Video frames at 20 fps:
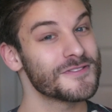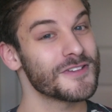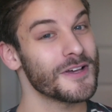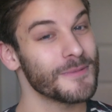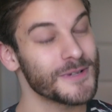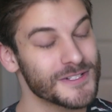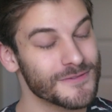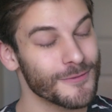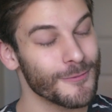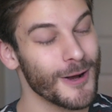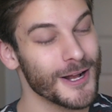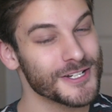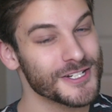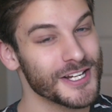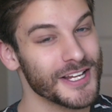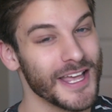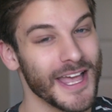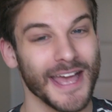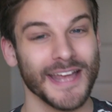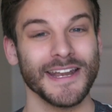so much for
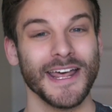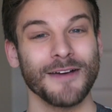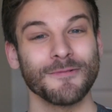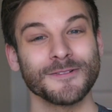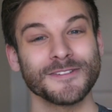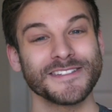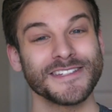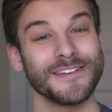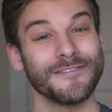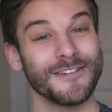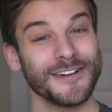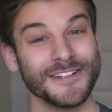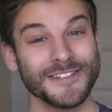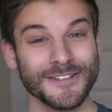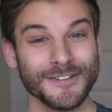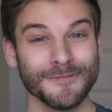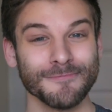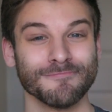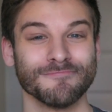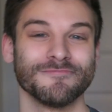watching, and I will see you very
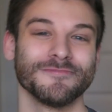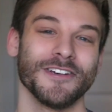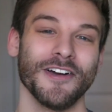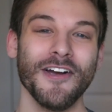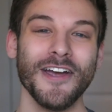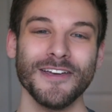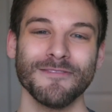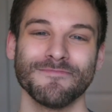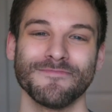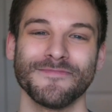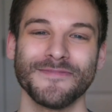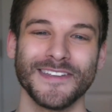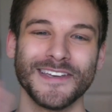soon. All right,